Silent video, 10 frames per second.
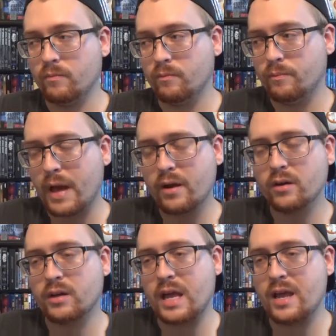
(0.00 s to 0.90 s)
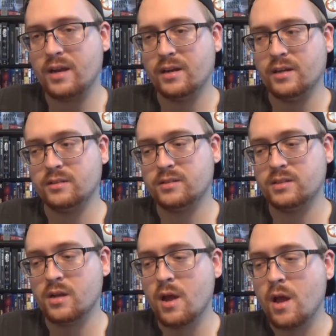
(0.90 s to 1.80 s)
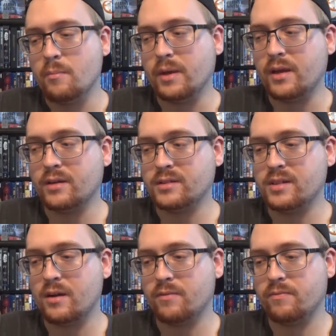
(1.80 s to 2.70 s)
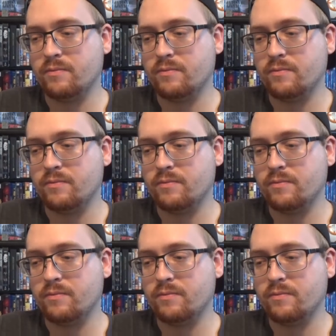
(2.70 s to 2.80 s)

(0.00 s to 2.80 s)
better candidates because they're